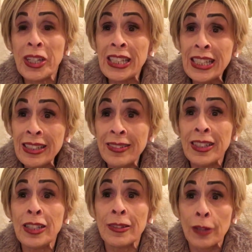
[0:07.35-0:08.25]

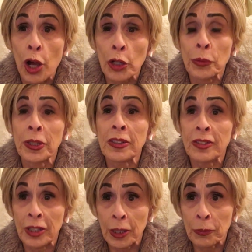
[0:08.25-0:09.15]
easy soldering
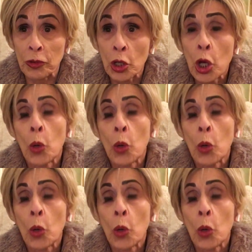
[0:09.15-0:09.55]
tips